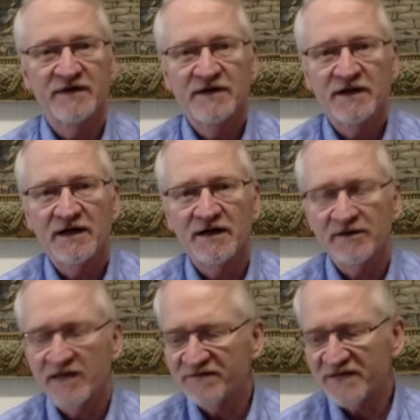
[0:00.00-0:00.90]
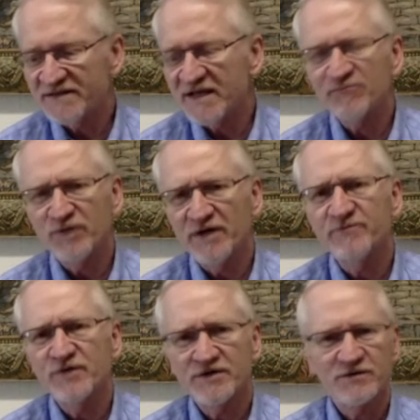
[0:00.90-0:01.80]
Uh, if they take blood
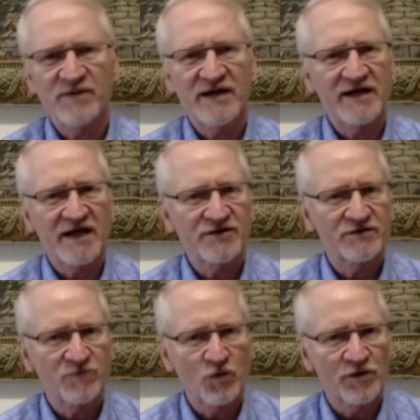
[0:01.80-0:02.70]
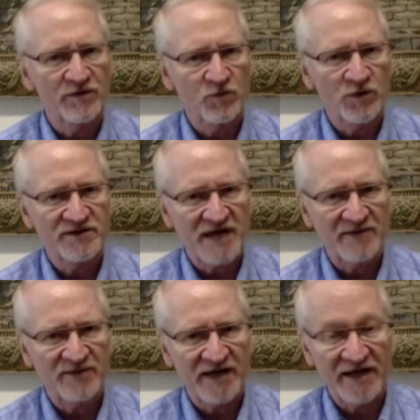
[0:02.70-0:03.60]
pressure medication more than one time a
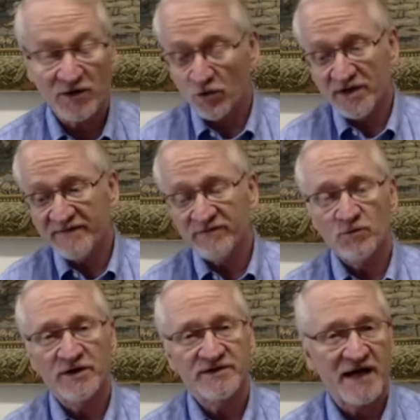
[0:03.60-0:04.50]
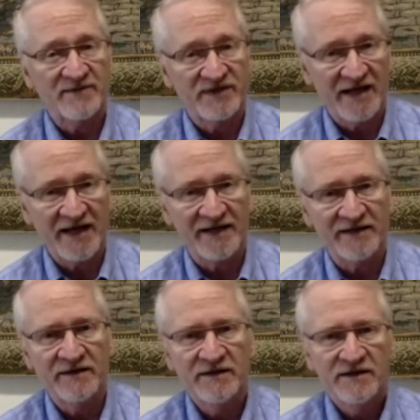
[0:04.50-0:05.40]
day or even one time a day,
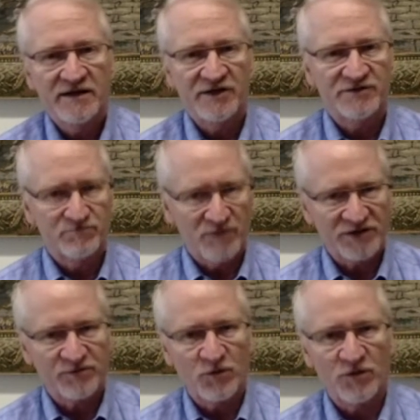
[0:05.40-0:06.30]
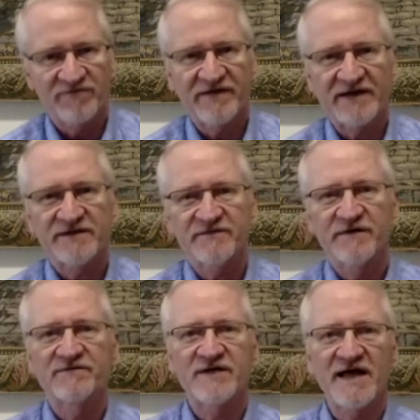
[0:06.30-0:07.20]
it's much more effective
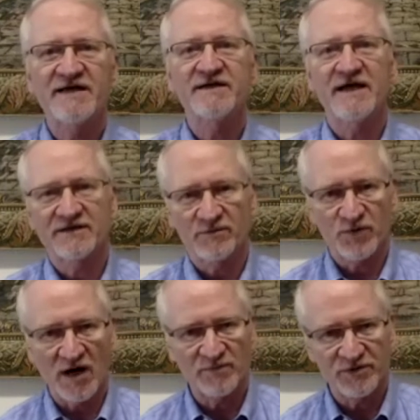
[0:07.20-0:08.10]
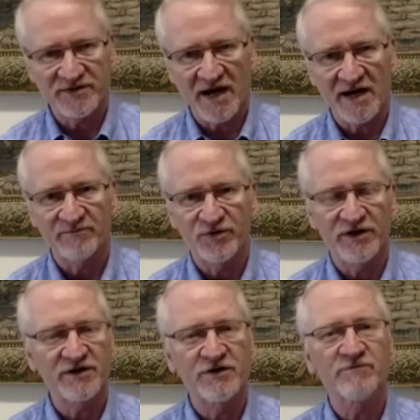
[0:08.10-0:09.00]
if taken at the proper time. But
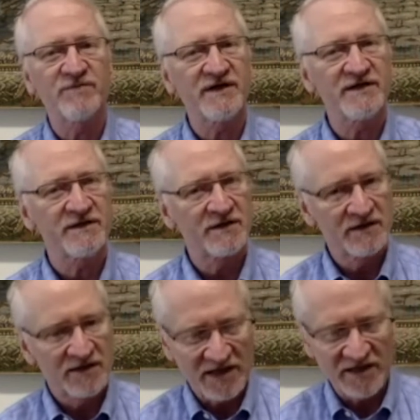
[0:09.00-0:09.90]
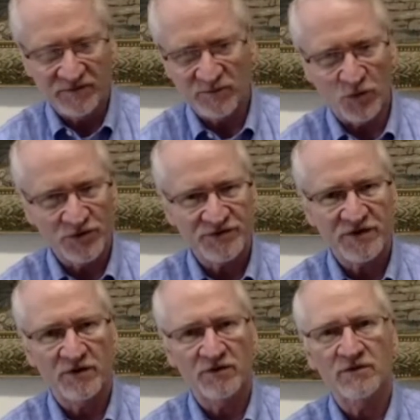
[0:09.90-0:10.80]
it could be even more
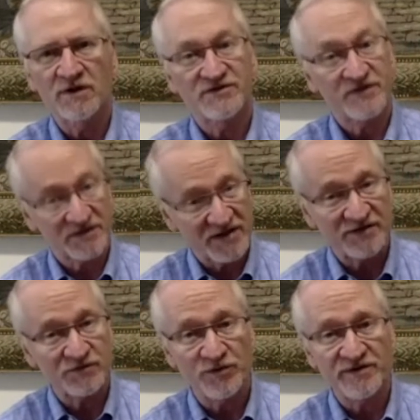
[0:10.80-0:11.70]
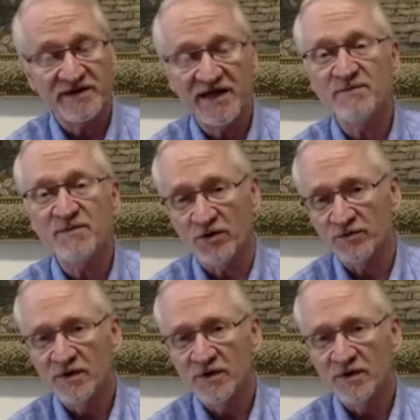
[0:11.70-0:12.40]
so, such as with chemo